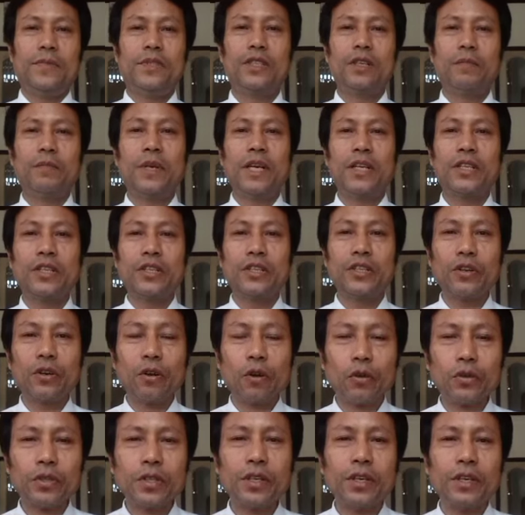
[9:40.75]
the
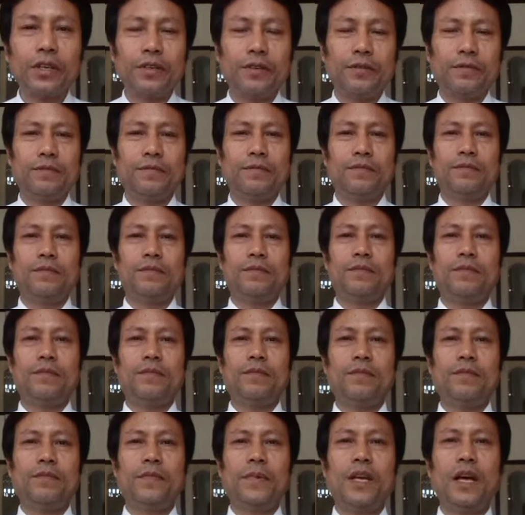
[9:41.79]
methodology,
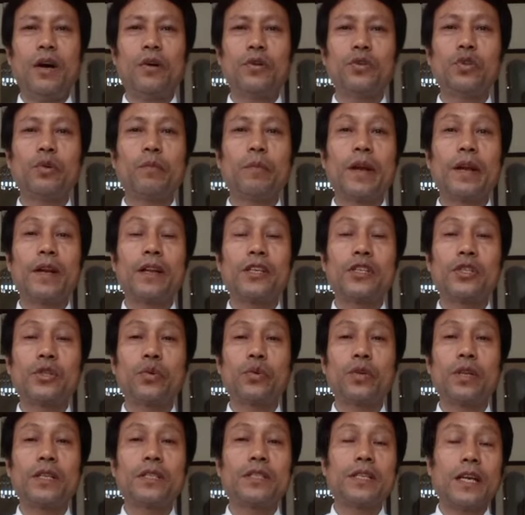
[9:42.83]
how to make the
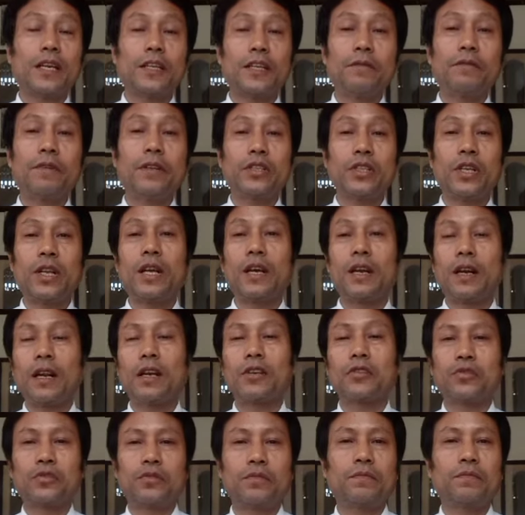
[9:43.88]
students active inside the
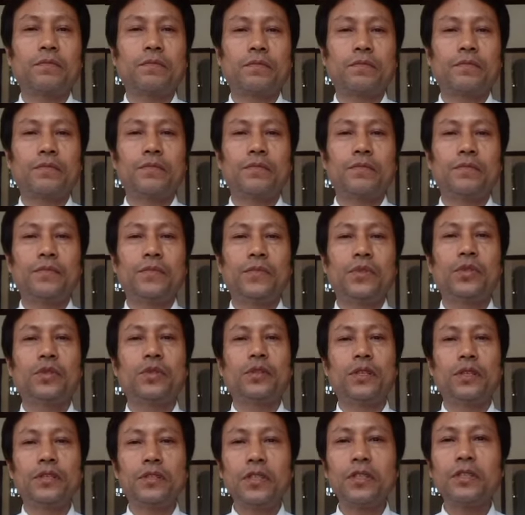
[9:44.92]
classroom. So
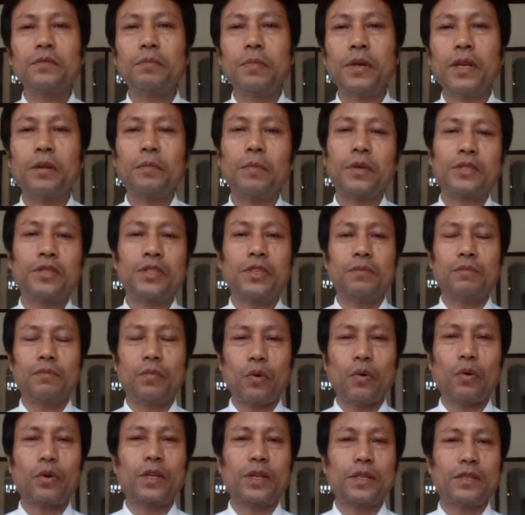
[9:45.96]
this is very much
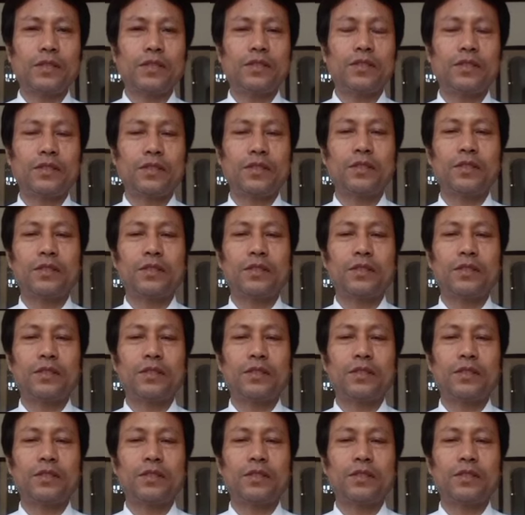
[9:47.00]
important.